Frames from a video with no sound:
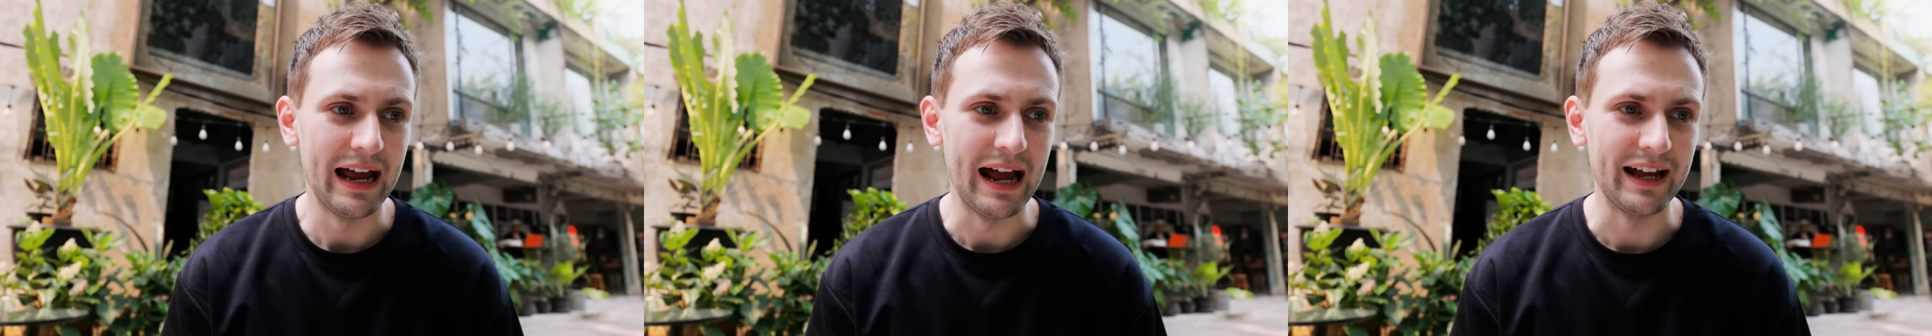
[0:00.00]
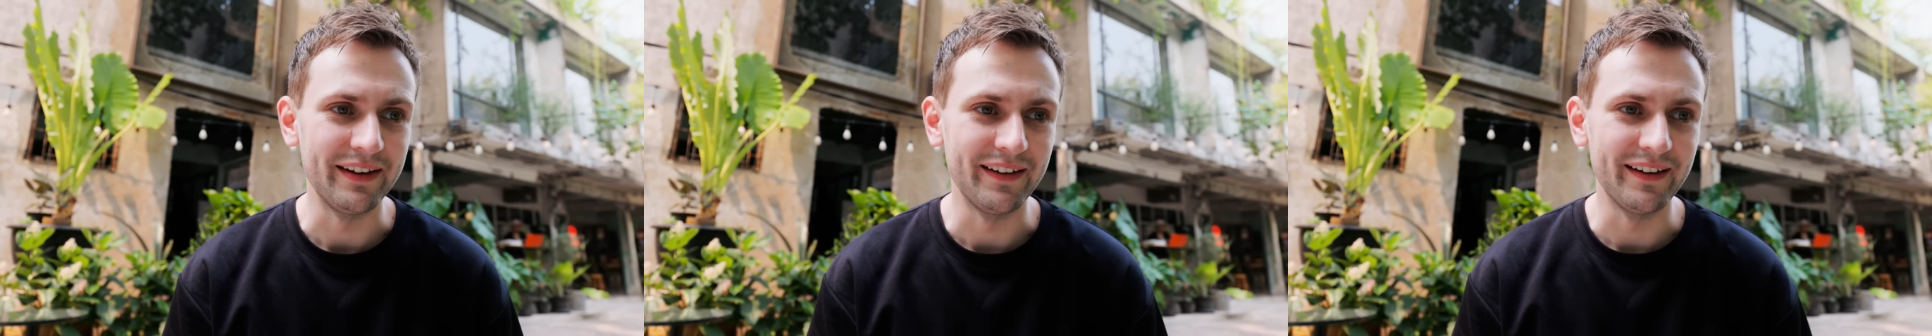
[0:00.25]

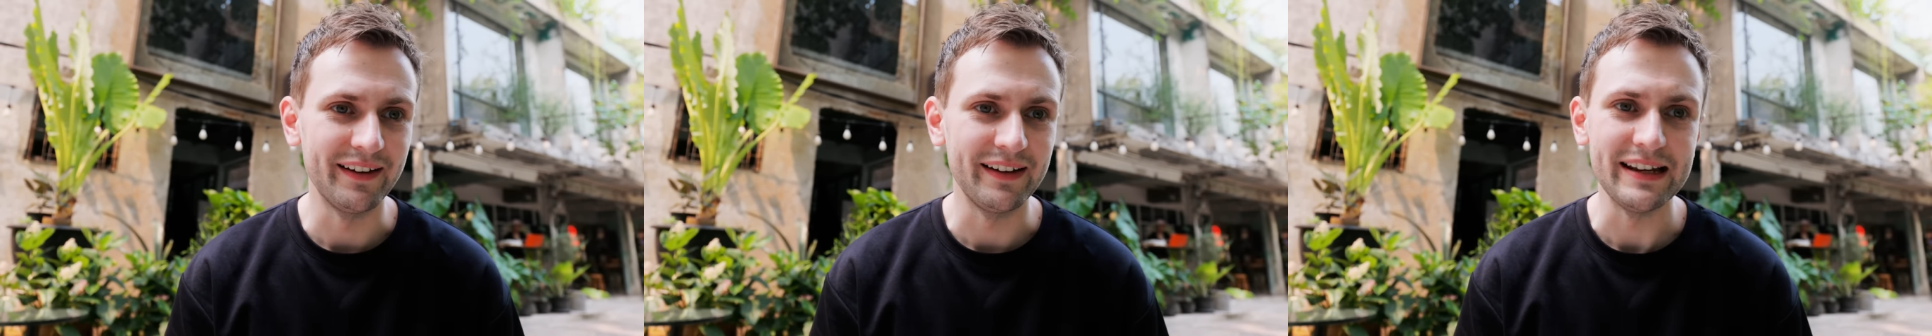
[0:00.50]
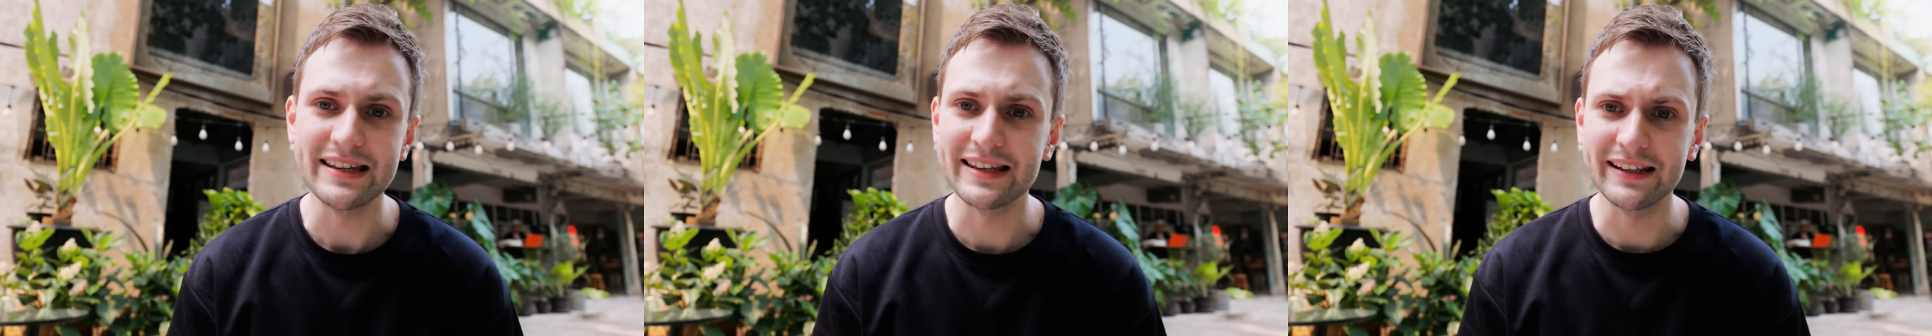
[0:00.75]
and
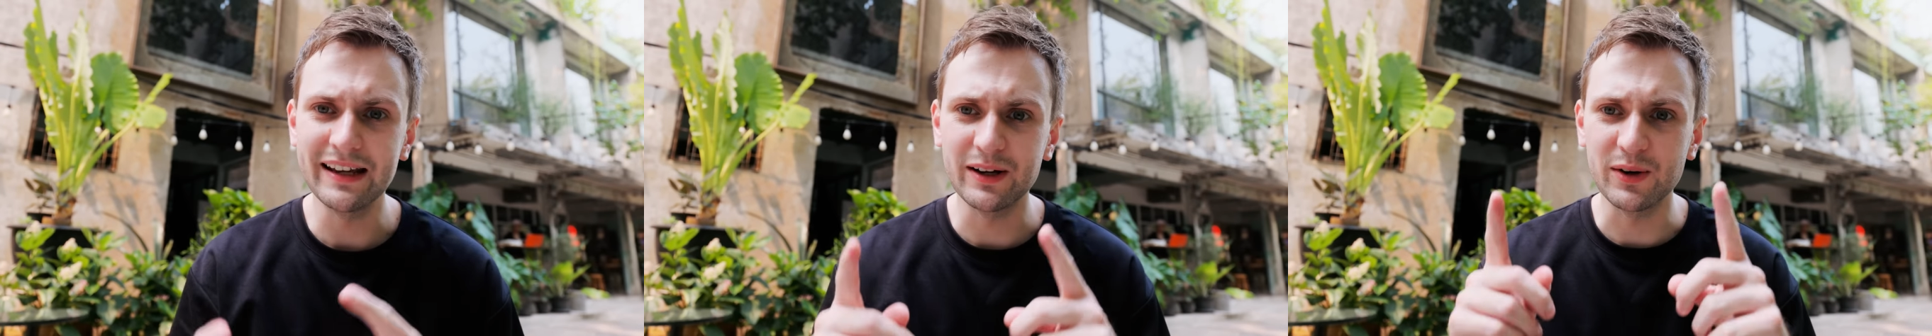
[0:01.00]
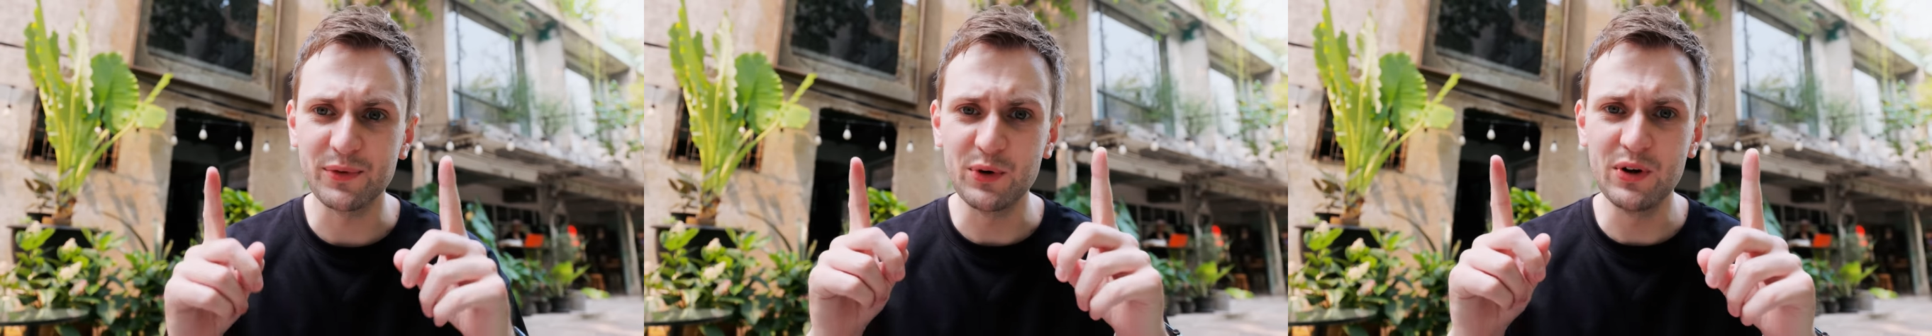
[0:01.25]
he said,
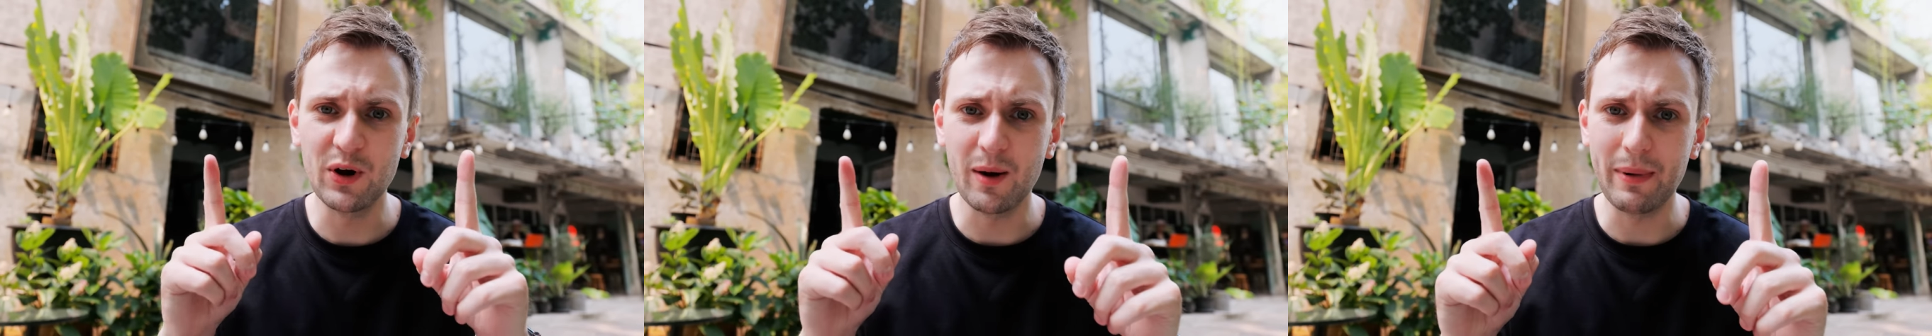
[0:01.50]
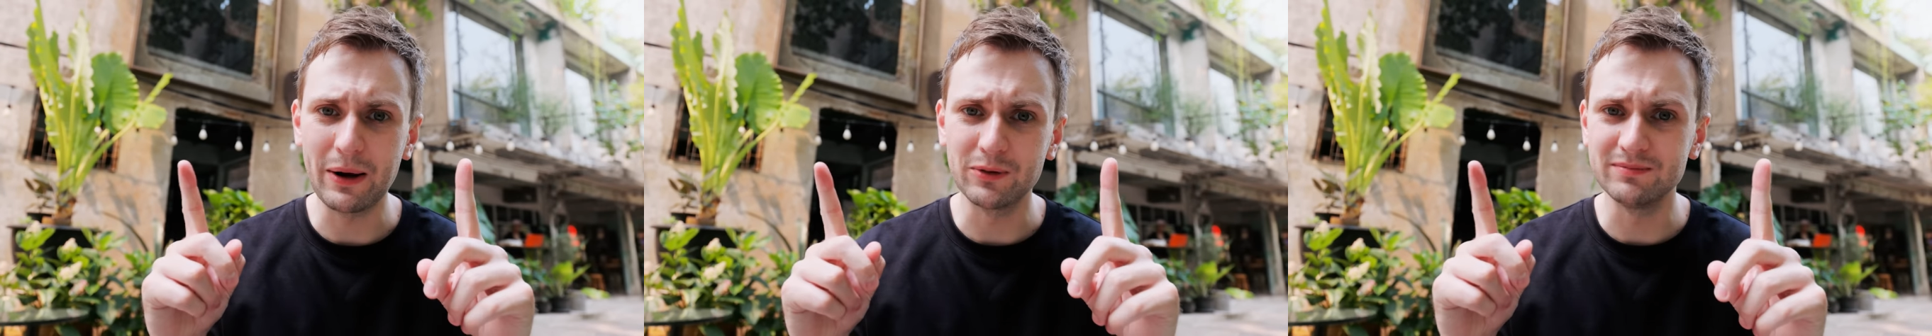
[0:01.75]
yeah, I've only got
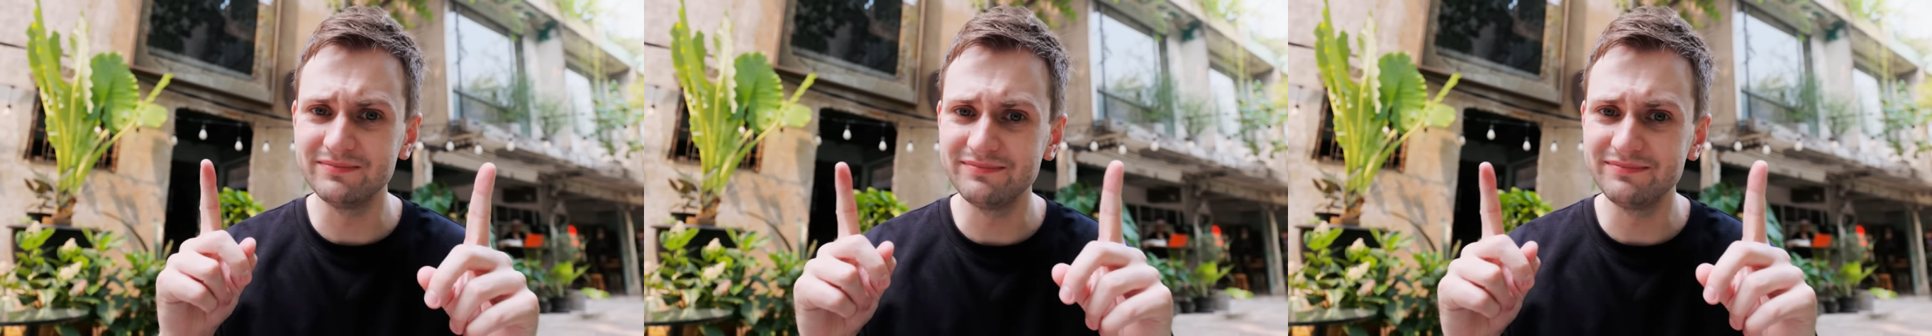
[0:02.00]
about